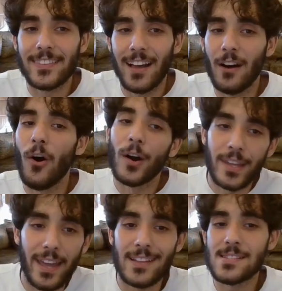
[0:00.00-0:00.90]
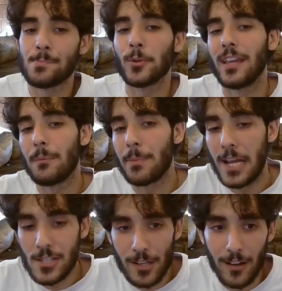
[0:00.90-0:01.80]
now. Okay, it's putting
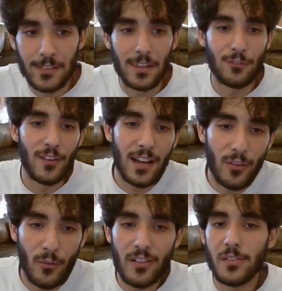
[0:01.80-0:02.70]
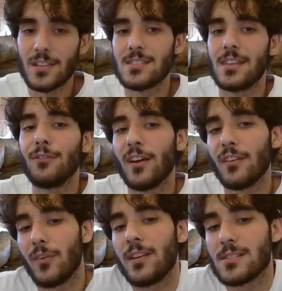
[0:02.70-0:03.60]
pressure on D5. However, this
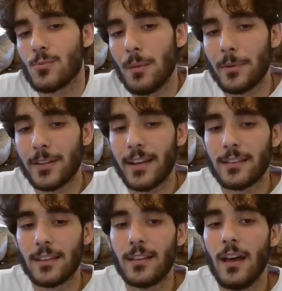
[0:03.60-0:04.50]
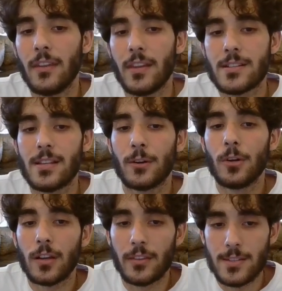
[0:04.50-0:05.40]
D5 pawn is well protected. There's a
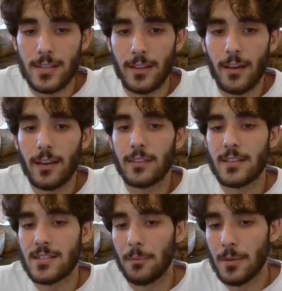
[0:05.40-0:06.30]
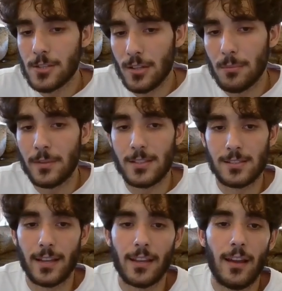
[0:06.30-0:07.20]
rook, there's a knight, there's a bishop, there's
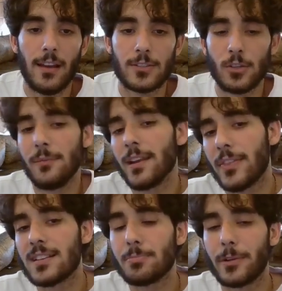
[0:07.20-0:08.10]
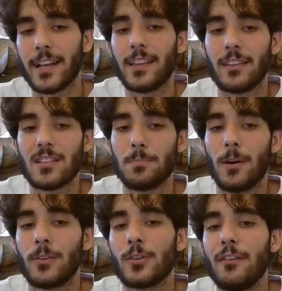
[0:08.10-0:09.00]
like so many things protecting this
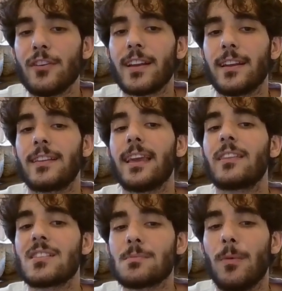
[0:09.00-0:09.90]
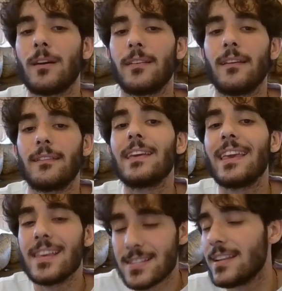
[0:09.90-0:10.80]
pawn. You're never gonna take this pawn
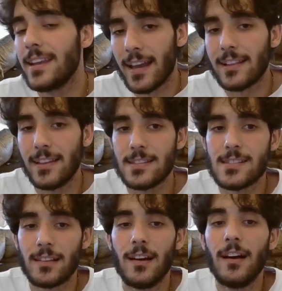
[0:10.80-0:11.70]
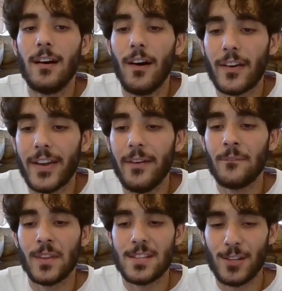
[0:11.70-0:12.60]
easily, at least. Okay,
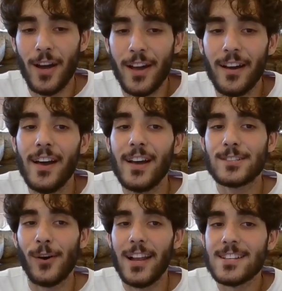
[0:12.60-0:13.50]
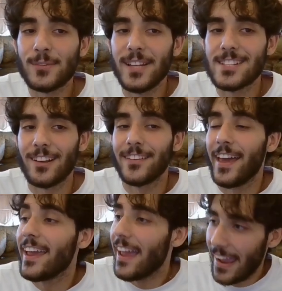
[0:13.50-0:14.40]
so Ali's Queen is on
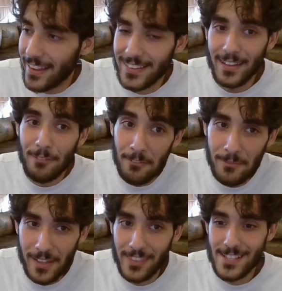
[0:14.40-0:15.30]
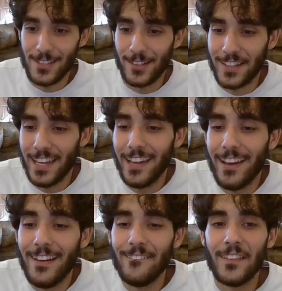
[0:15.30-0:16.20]
A8. Remember this,
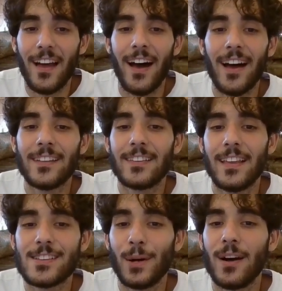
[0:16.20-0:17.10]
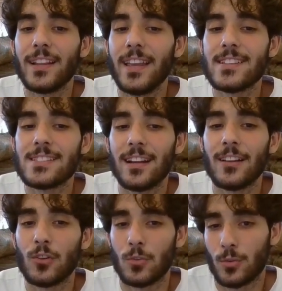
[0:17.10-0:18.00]
okay? And Jawad here
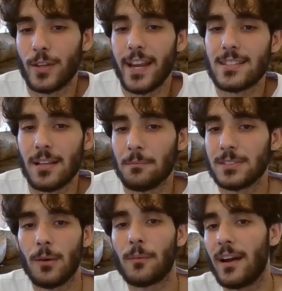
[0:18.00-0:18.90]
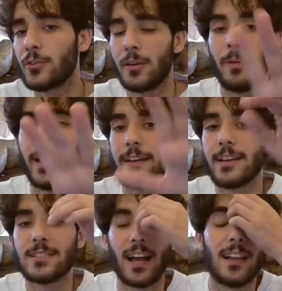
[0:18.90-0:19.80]
started to create some counterplay
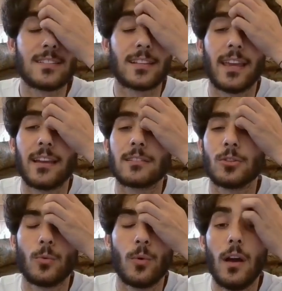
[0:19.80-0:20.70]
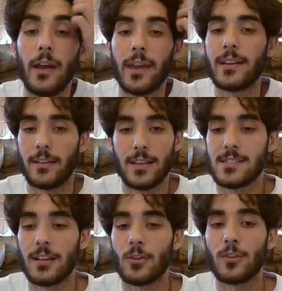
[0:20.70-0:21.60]
against Ali's king. So here he
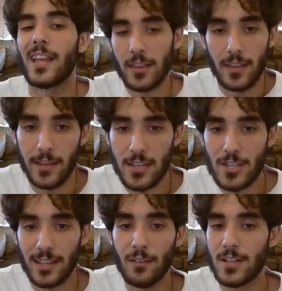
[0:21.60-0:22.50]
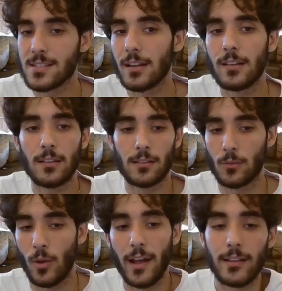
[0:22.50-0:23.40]
started to take the initiative and started
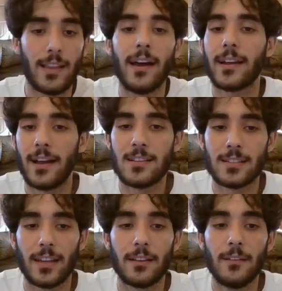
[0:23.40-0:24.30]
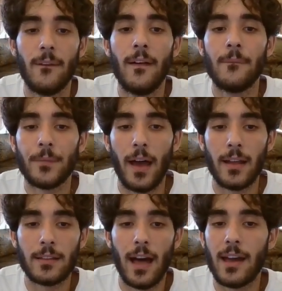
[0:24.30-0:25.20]
to attack Ali's king.
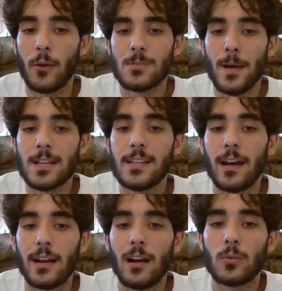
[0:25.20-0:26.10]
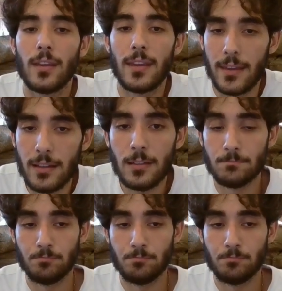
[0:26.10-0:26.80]
And I was passing around here,